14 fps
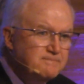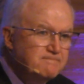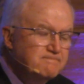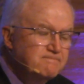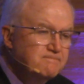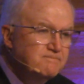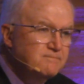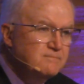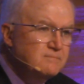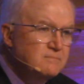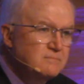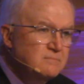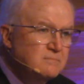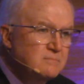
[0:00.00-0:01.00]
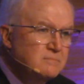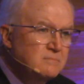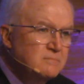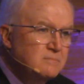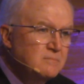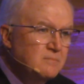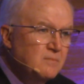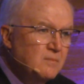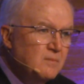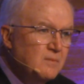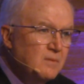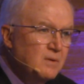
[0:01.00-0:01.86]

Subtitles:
Nothing is said.